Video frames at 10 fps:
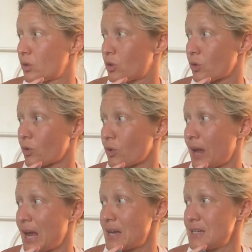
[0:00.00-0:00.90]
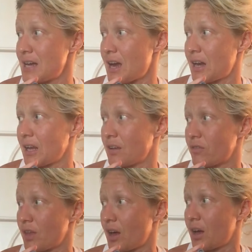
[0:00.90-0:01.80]
granddaddy of
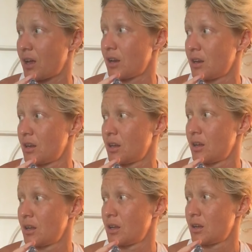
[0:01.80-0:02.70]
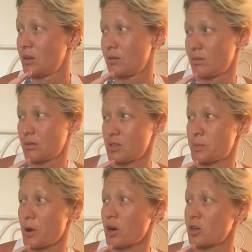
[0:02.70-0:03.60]
that.
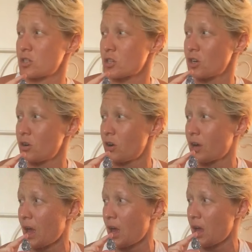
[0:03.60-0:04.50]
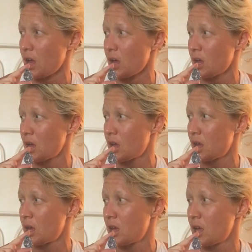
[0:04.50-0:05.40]
Sparkles, are you okay?
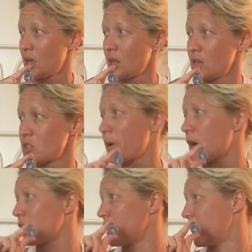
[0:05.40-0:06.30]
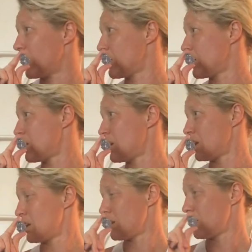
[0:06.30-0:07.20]
Sparkly.
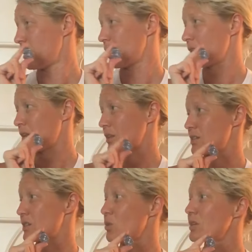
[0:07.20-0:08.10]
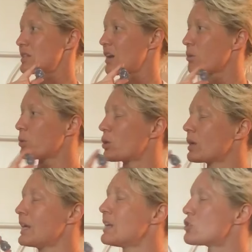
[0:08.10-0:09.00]
Sounded terrible. Eat